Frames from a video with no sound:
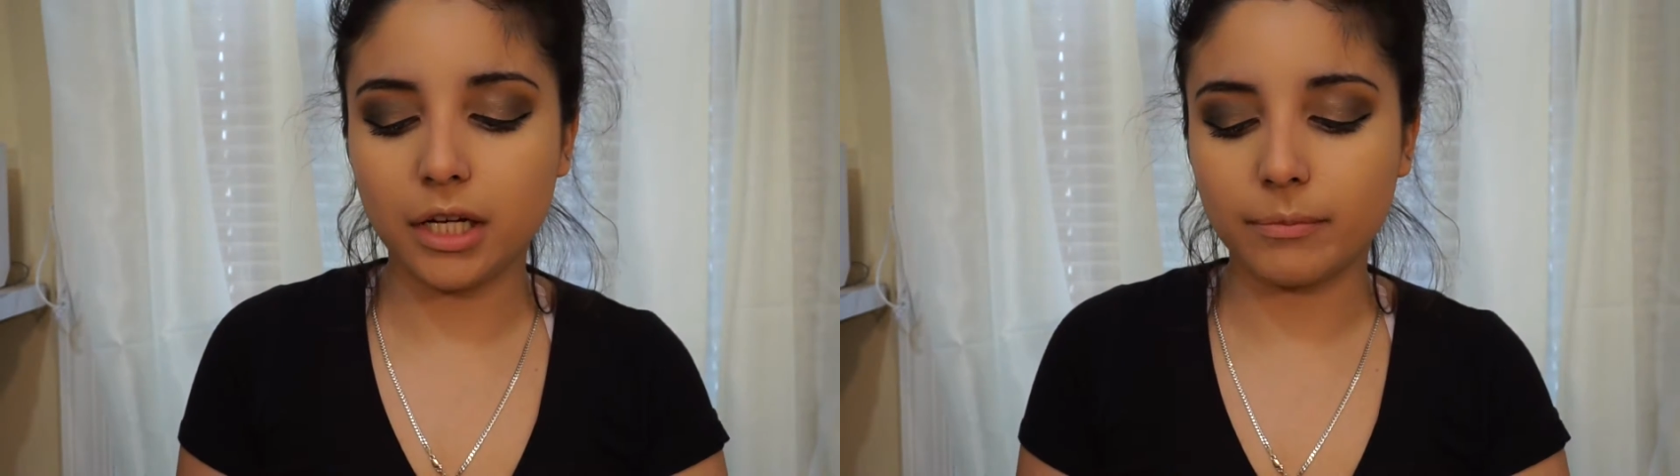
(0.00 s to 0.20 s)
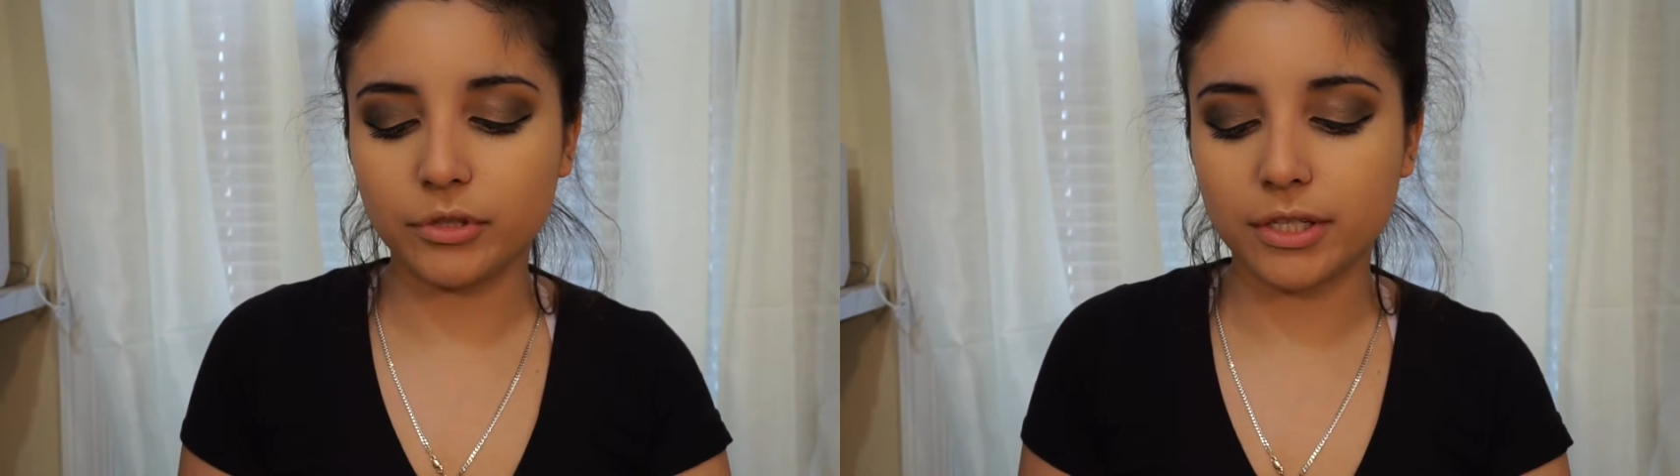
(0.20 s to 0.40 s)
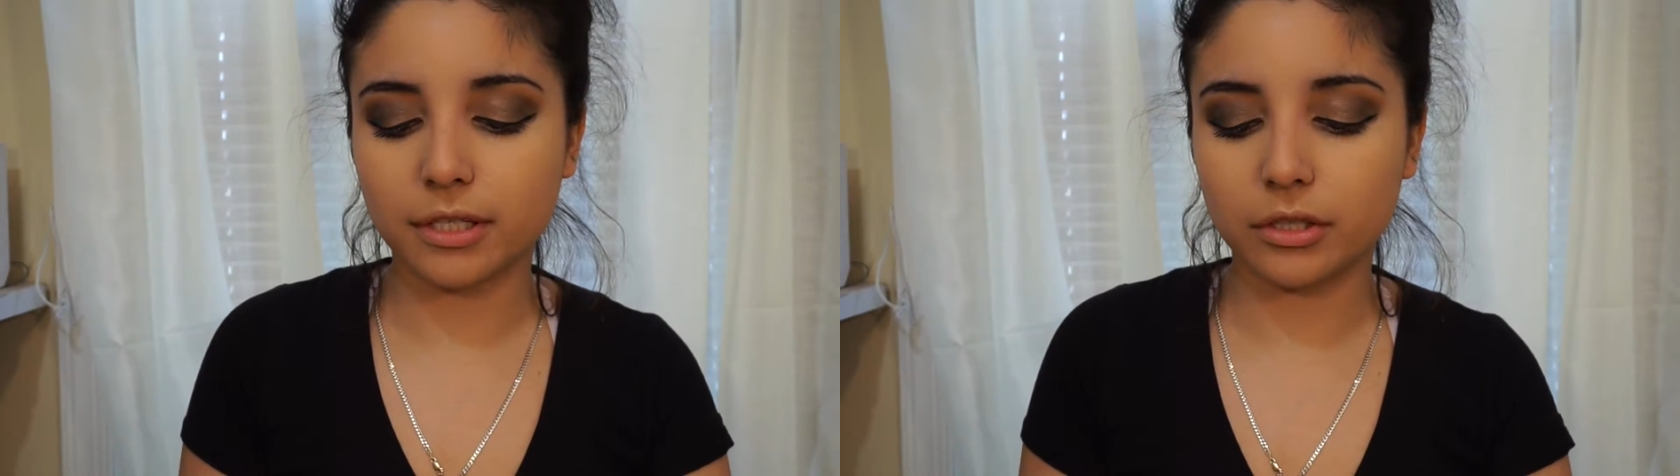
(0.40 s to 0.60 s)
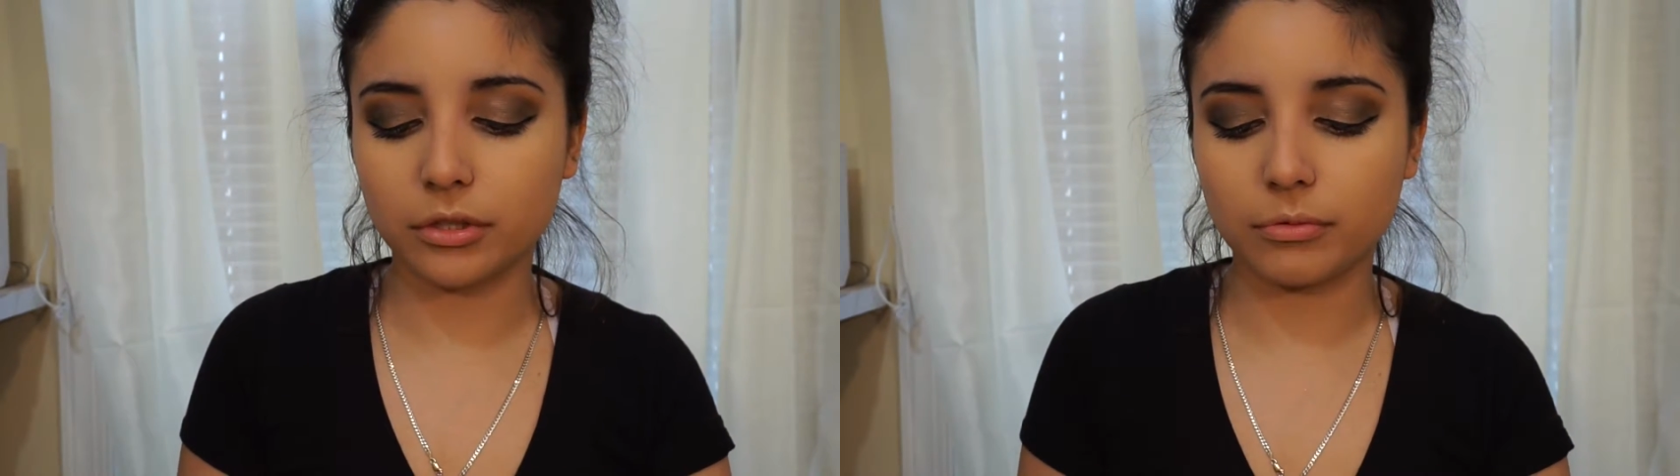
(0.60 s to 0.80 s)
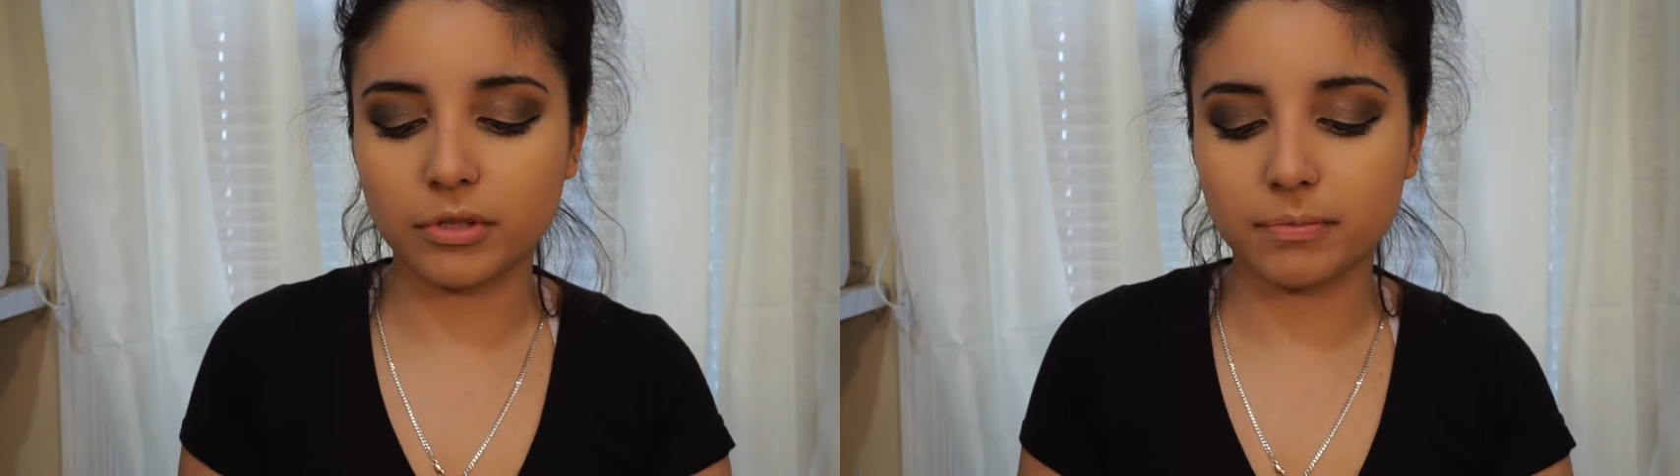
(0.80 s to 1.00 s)
I'm just
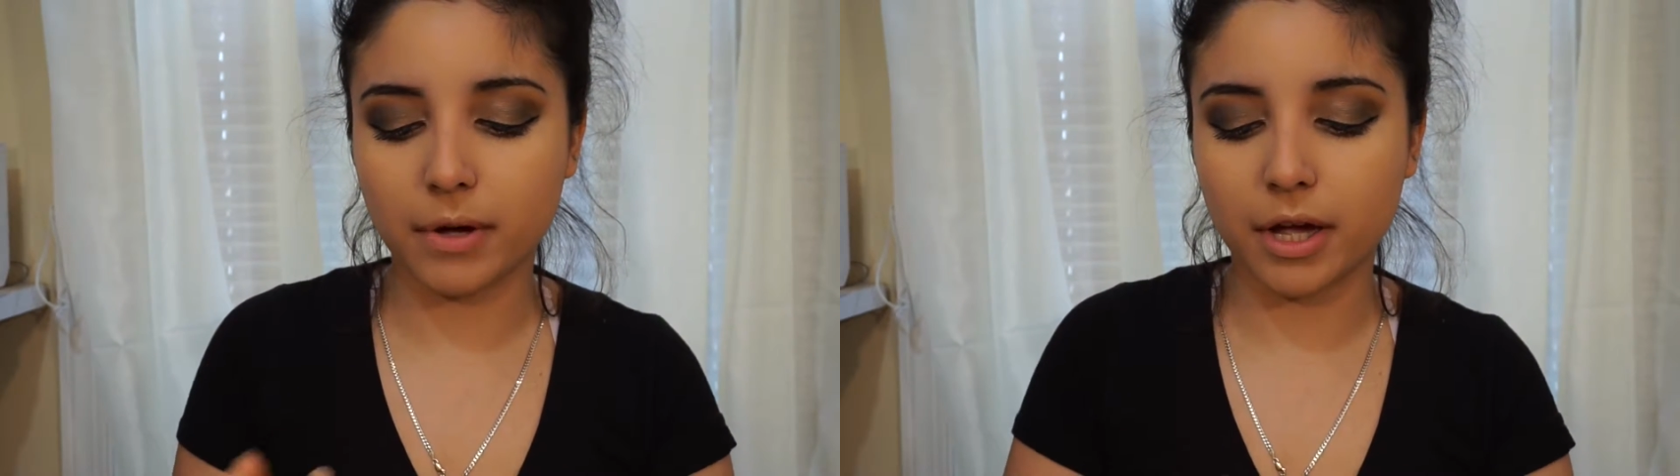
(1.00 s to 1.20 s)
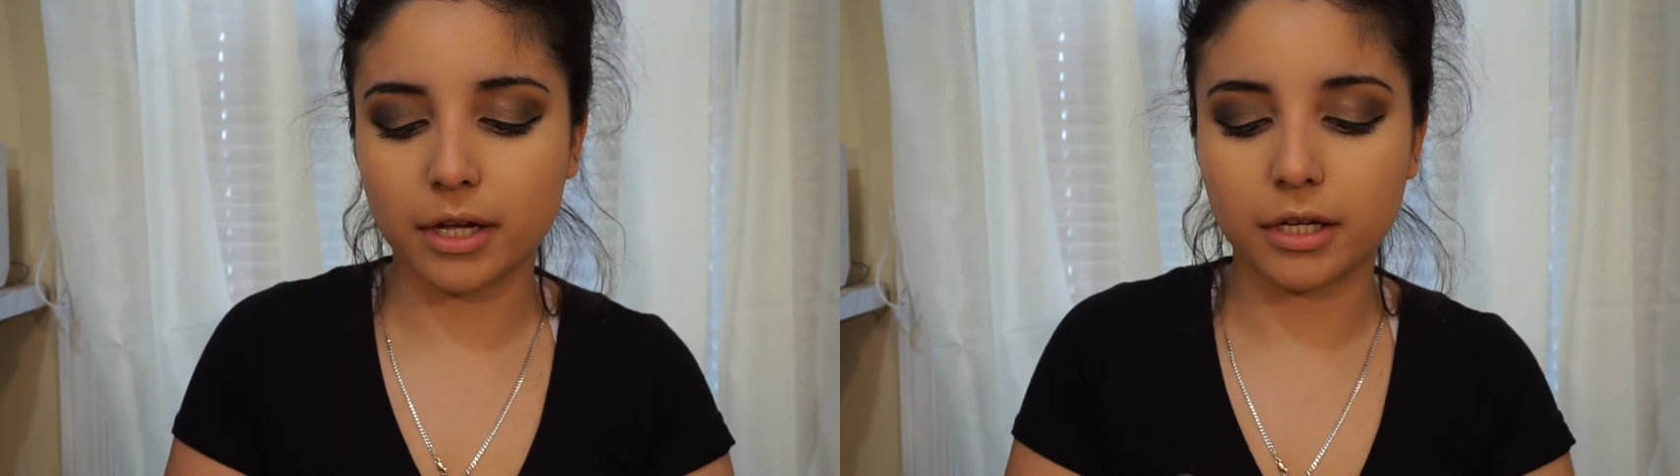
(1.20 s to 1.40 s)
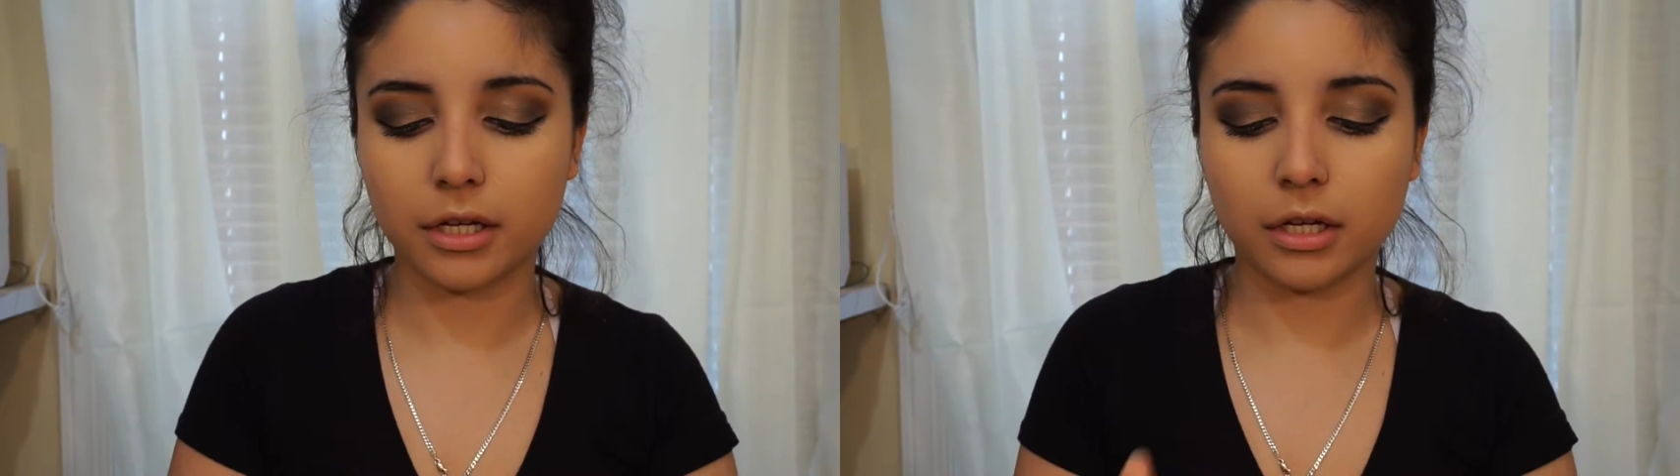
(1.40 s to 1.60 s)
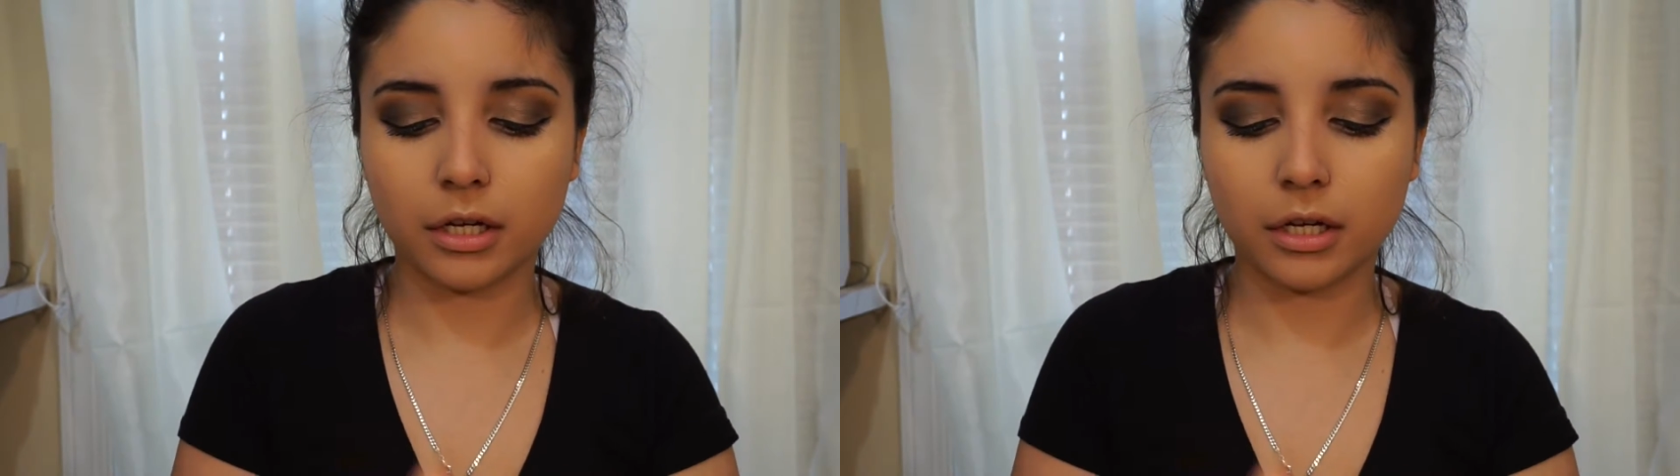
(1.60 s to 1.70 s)
gonna use my